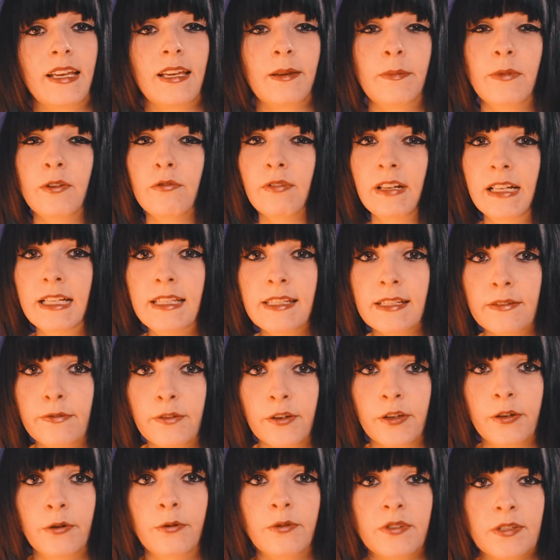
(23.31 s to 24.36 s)
it can be really
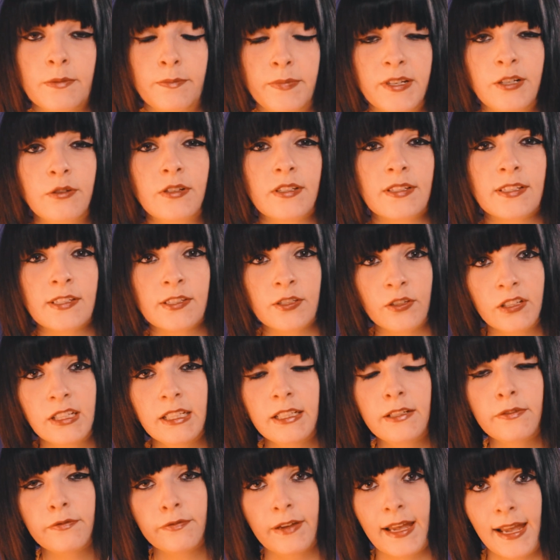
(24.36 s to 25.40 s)
difficult to build a
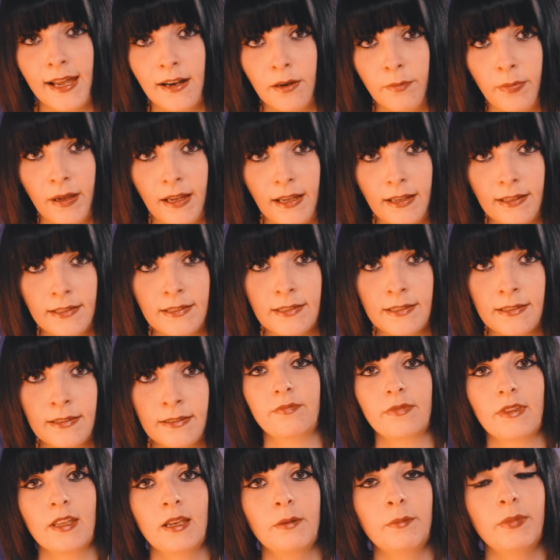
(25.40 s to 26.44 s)
solid fan
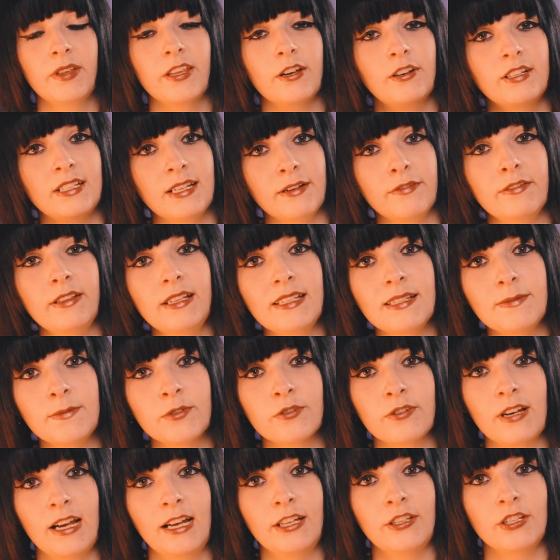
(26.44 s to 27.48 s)
base, but there are definitely some
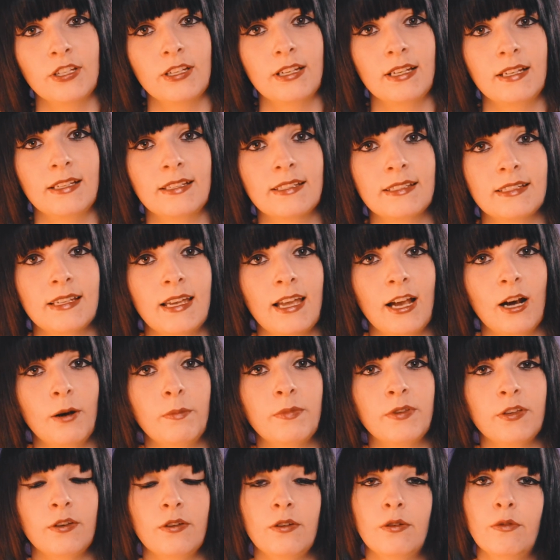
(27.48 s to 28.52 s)
strategies to
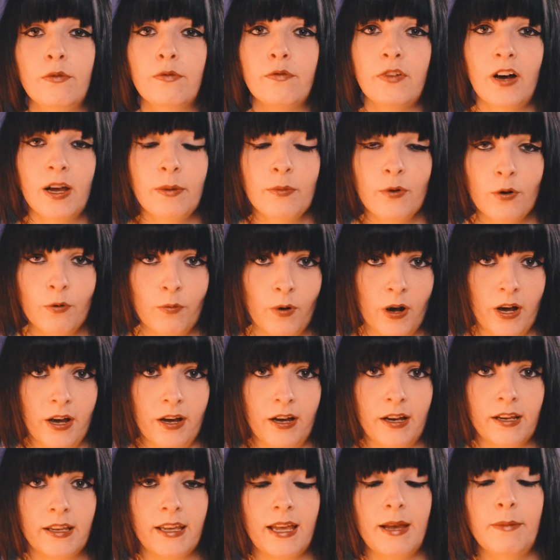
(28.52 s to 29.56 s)
help you find more
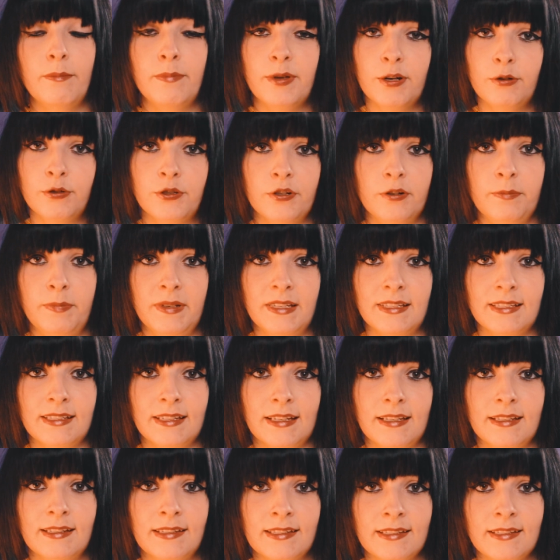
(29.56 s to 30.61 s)
work and build your
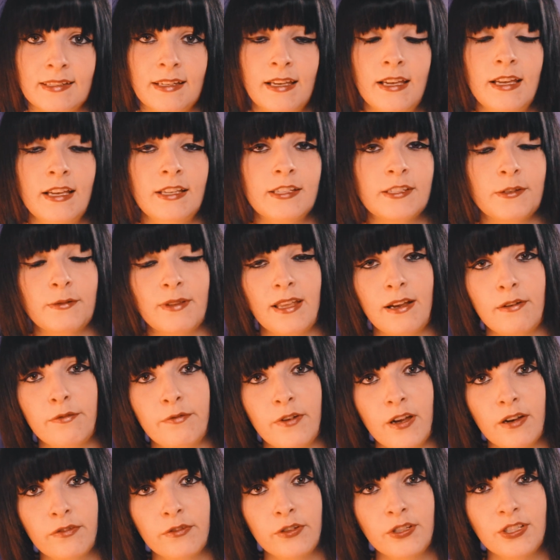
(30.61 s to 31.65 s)
business. So without
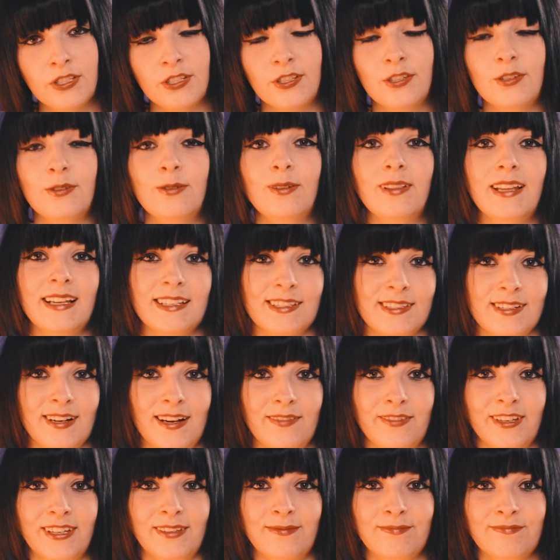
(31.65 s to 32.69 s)
further ado, let's
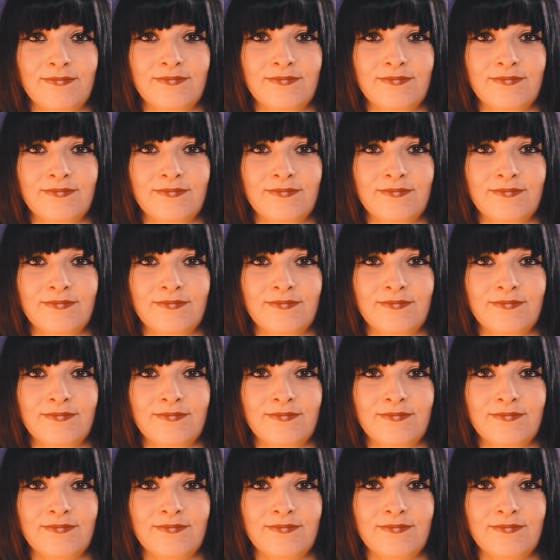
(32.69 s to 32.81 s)
dive in.